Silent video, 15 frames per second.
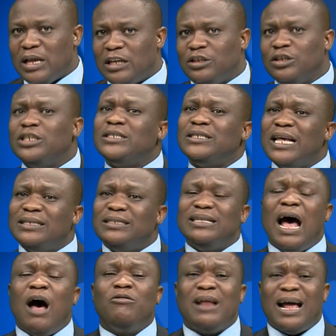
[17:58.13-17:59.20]
And so she says,
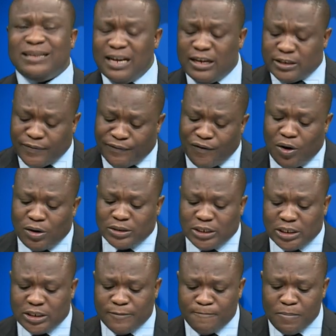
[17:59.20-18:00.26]
now that there's
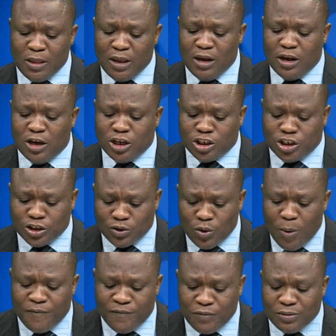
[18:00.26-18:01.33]
funding, she's
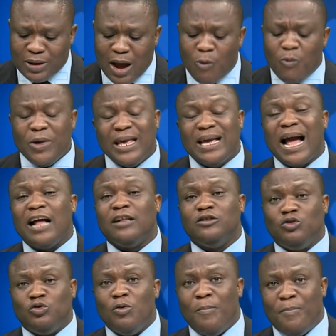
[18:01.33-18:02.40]
hopeful that we
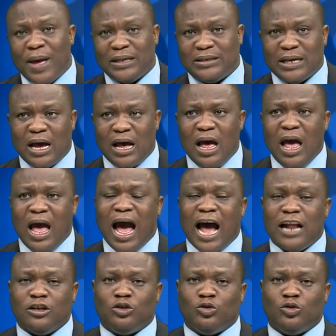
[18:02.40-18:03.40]
can do better at the